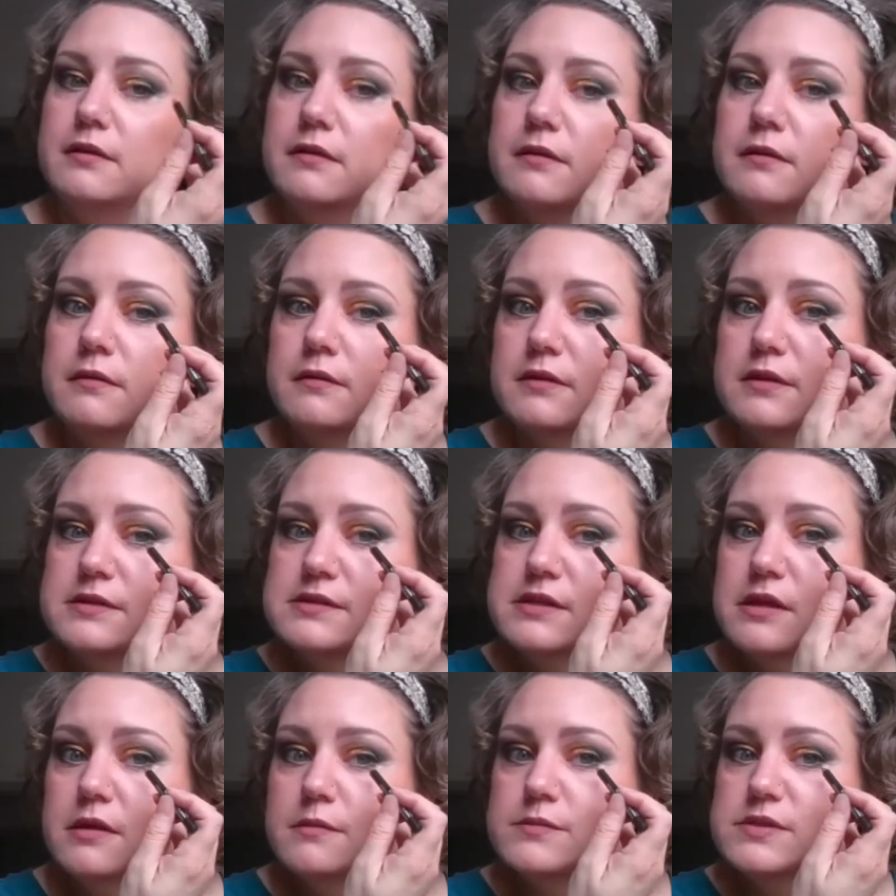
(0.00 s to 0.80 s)
This
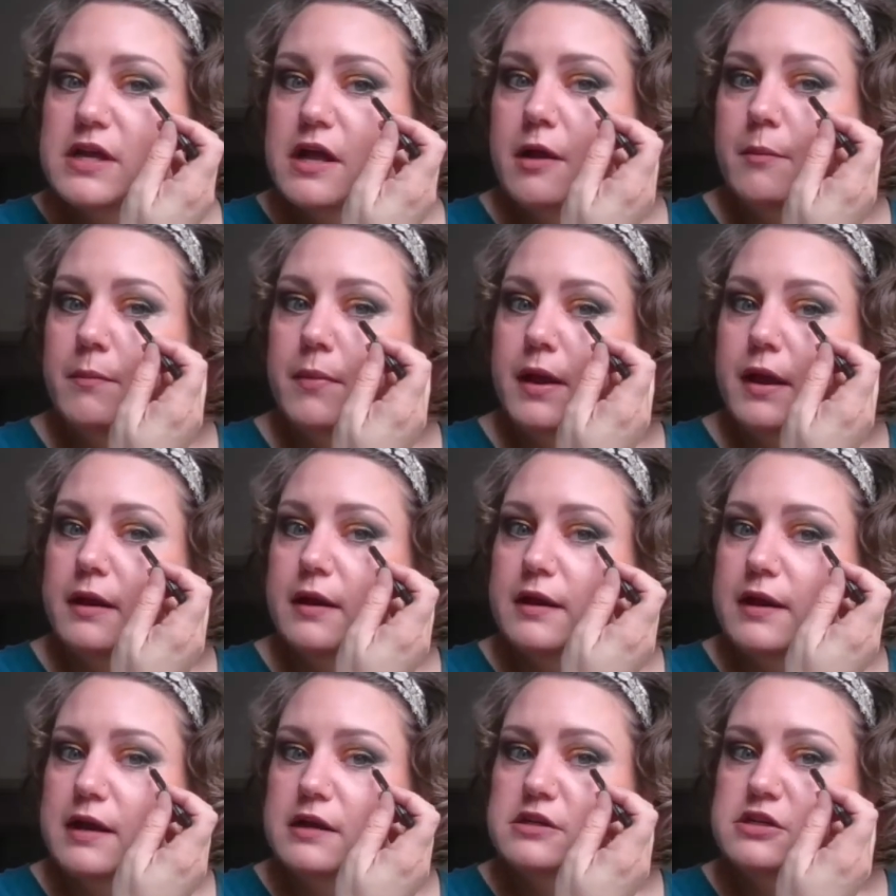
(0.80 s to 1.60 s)
comes up and it
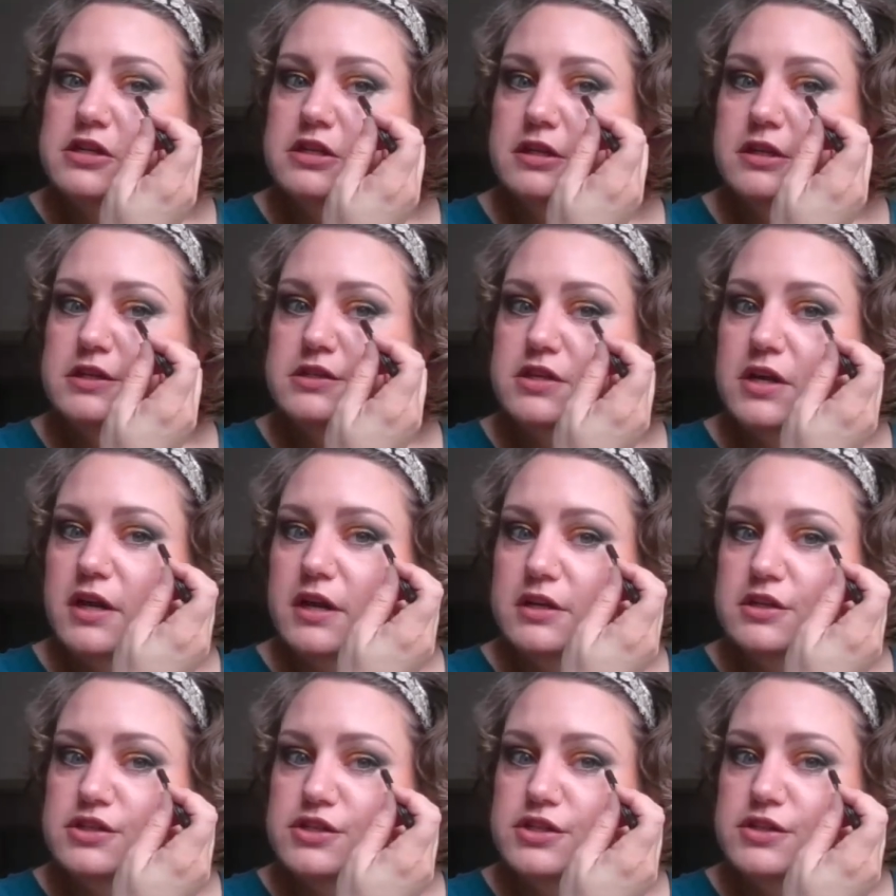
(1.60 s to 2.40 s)
actually
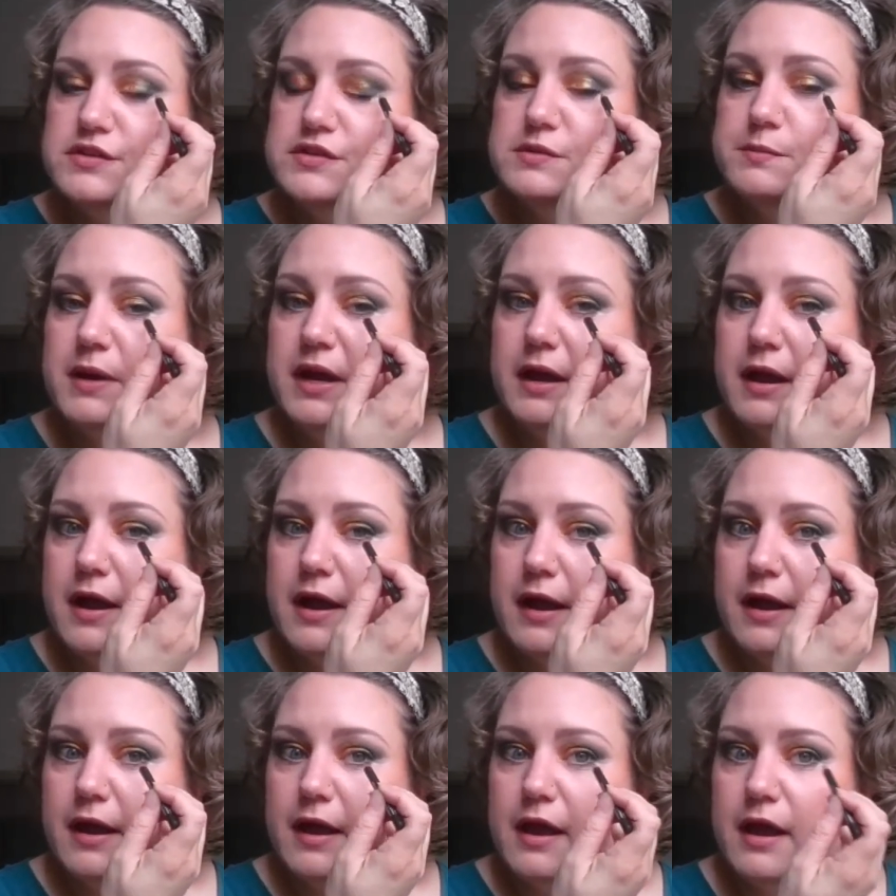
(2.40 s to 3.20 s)
touches my
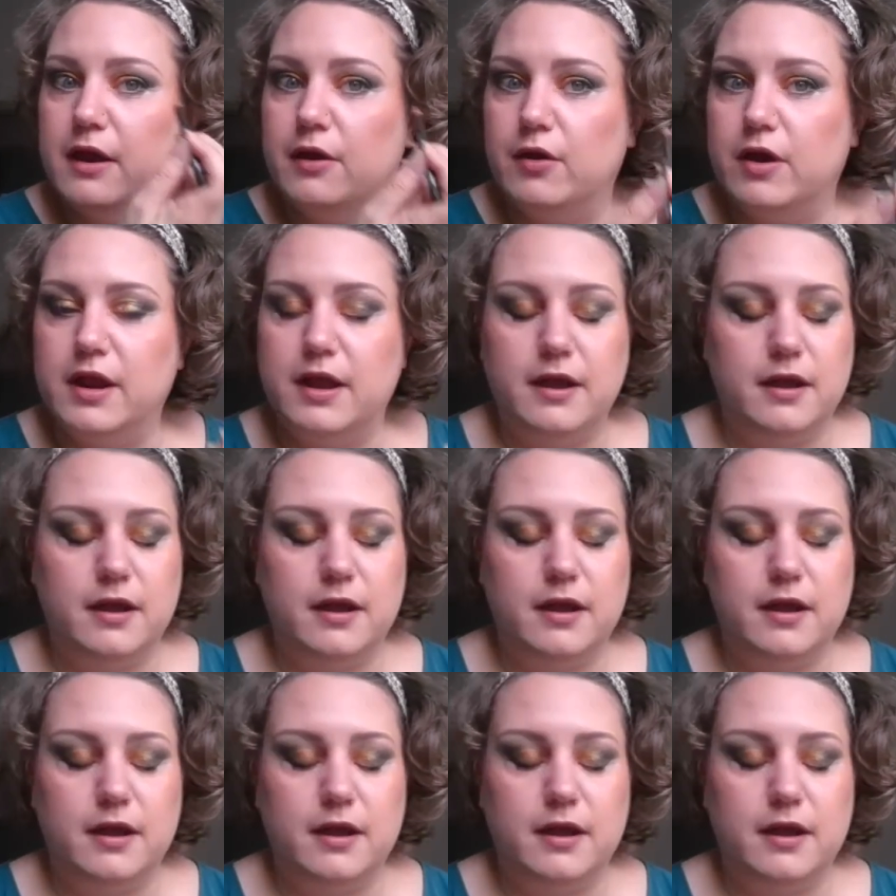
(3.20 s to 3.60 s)
eye area.